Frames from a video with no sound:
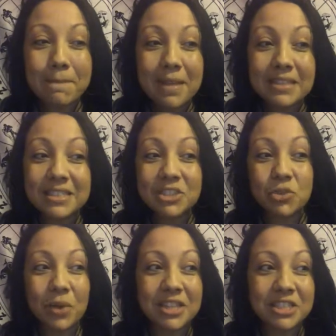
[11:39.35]

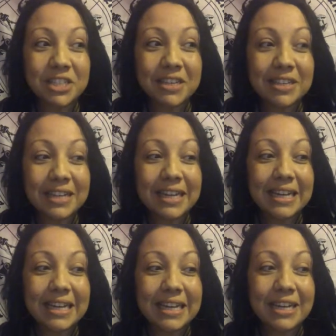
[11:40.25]
situation.
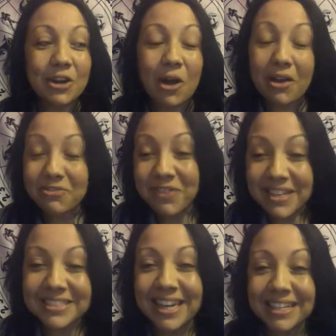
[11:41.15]
You know, I'll
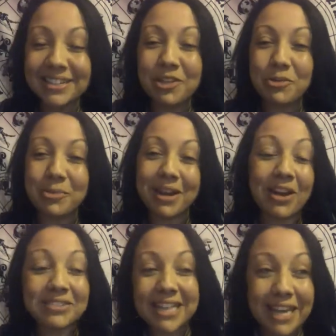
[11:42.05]
face that in a little bit.
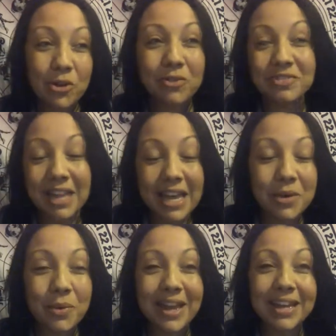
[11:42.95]
I'll take it off
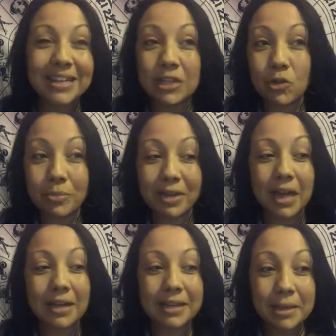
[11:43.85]
layaway in a little bit.
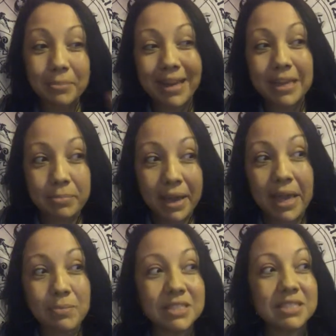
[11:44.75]
I'll keep making
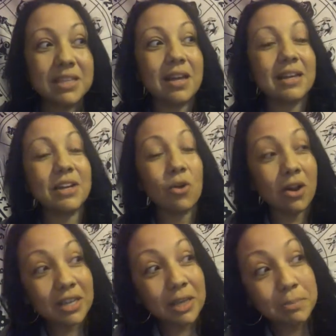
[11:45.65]
payments on it, or I'll
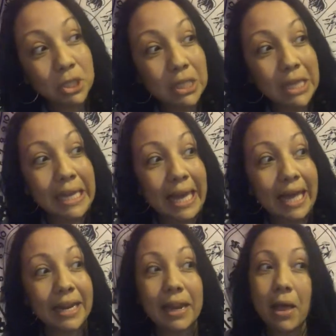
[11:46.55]
keep looking at
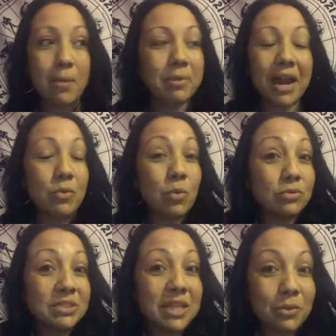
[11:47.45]
it, but I won't
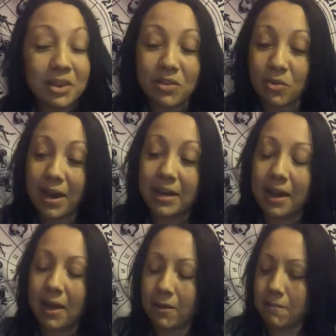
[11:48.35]
deal with it right
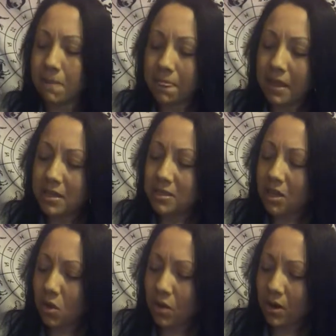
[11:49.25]
now.
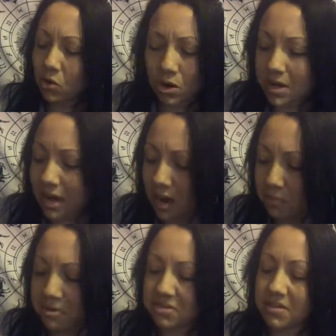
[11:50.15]
So in order to help
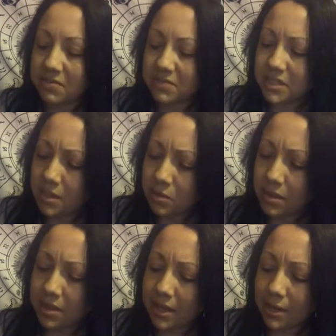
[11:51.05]
yourself deal
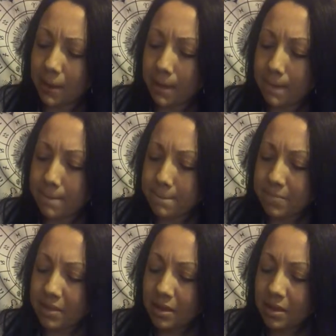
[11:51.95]
with it,
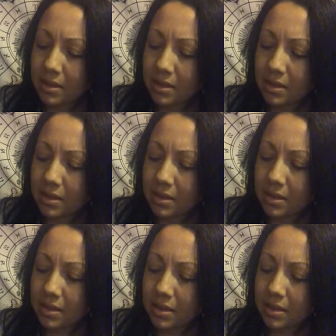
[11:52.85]
you know,
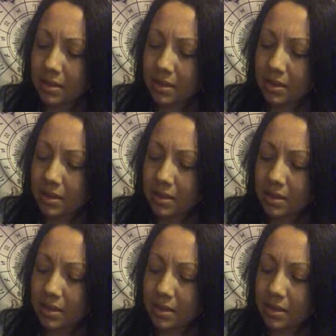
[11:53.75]
you're being
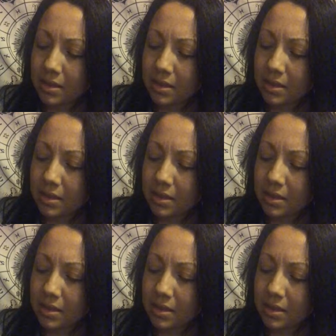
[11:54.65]
surrounded